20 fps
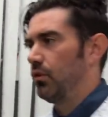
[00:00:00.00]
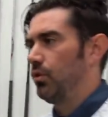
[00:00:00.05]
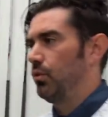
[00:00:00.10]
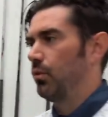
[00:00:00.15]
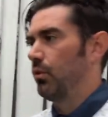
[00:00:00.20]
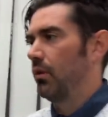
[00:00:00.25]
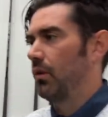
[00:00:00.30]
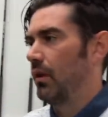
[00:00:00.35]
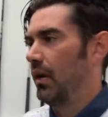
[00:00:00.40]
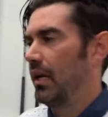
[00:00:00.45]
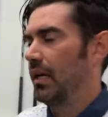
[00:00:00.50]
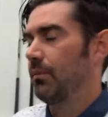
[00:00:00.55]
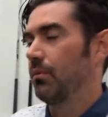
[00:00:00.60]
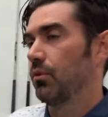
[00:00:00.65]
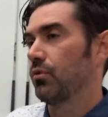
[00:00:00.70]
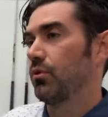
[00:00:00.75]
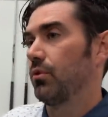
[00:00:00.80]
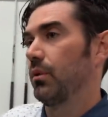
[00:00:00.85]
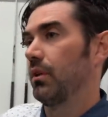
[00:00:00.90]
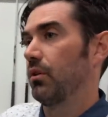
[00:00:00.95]
you were
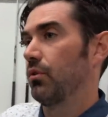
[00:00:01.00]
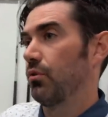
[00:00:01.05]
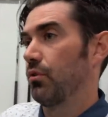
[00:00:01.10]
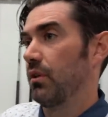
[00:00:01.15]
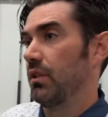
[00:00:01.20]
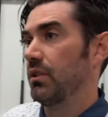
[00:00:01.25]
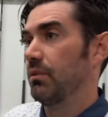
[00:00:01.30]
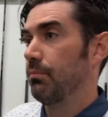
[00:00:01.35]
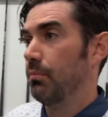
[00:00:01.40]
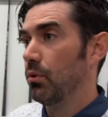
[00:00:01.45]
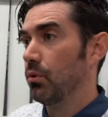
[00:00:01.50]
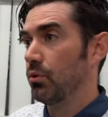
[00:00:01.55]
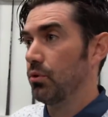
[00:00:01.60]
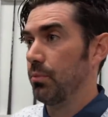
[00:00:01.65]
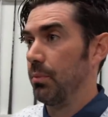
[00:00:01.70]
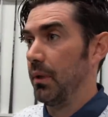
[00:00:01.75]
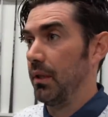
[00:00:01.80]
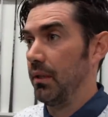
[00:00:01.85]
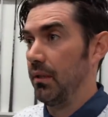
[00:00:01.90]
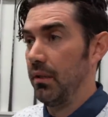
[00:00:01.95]
able to increase ball
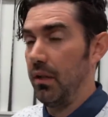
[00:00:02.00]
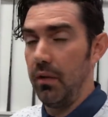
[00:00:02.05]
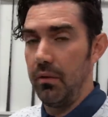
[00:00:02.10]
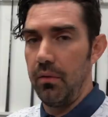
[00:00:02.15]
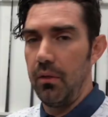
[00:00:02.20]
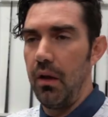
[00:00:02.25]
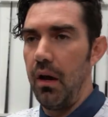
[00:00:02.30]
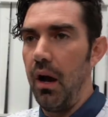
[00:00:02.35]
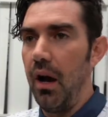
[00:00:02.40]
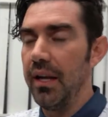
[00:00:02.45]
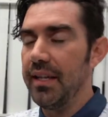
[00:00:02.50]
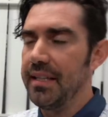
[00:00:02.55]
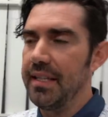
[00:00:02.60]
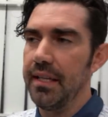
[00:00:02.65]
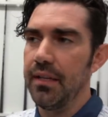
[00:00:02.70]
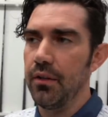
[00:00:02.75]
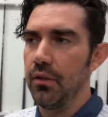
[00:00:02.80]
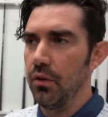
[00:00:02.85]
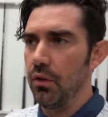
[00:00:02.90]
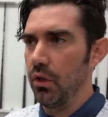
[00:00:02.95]
speed. Like I
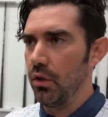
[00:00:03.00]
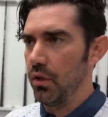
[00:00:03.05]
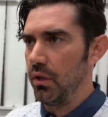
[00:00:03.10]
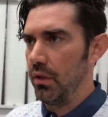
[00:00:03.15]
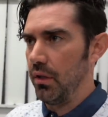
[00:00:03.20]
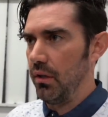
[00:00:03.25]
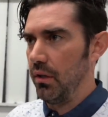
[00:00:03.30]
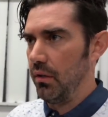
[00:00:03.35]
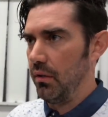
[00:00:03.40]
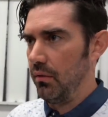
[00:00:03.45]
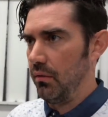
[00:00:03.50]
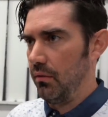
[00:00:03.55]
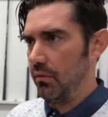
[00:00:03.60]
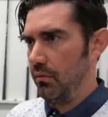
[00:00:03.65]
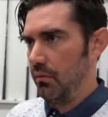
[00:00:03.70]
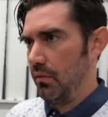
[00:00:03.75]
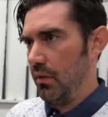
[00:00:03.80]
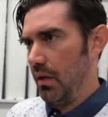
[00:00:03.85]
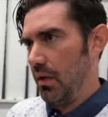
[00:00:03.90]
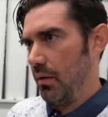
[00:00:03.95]
didn't look at
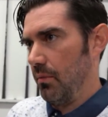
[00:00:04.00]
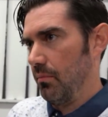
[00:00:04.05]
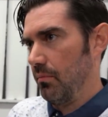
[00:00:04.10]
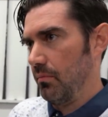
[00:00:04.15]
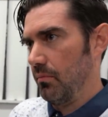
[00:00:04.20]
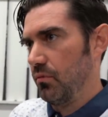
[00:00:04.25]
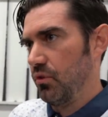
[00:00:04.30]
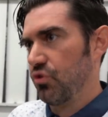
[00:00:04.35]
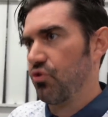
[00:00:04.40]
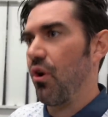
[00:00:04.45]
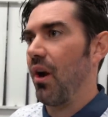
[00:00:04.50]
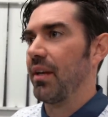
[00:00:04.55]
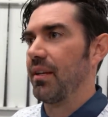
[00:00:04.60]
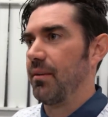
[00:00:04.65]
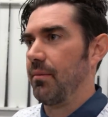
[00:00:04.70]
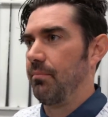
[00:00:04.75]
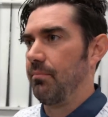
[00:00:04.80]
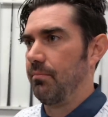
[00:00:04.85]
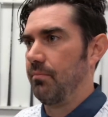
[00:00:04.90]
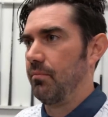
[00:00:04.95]
um,
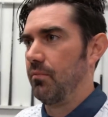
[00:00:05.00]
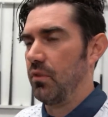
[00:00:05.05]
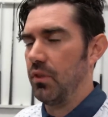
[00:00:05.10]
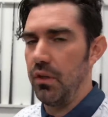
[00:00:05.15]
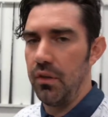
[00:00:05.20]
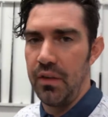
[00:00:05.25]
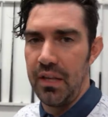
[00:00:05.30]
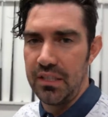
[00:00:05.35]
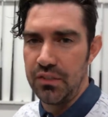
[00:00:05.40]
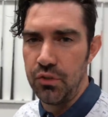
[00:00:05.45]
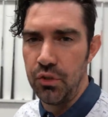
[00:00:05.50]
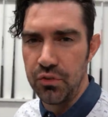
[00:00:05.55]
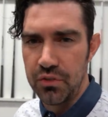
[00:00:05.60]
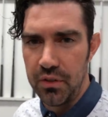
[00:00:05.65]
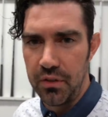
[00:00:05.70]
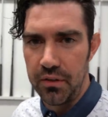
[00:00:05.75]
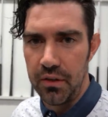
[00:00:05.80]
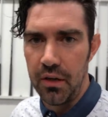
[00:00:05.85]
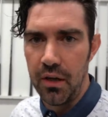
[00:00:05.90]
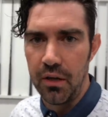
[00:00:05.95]
strike. Yeah, yeah. You know, that's not
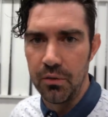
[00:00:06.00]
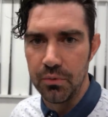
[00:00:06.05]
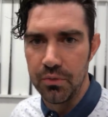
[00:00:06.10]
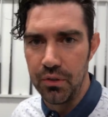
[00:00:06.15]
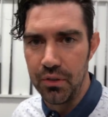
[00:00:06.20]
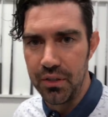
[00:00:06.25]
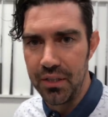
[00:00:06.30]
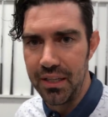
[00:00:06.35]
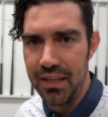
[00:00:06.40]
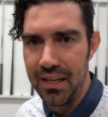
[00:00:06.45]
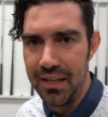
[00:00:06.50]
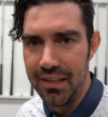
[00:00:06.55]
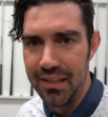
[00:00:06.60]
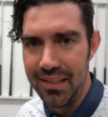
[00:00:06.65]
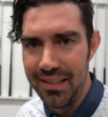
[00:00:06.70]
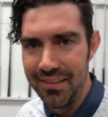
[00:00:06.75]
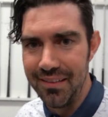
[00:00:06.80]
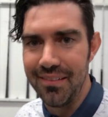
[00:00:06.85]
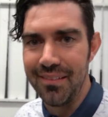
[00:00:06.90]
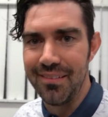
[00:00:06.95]
something that I was looking
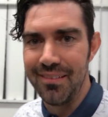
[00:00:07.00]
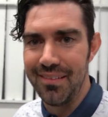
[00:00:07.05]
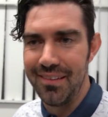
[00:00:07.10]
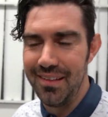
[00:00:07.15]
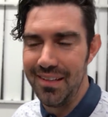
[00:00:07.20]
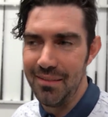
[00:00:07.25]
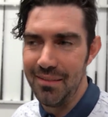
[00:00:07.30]
at in yeah,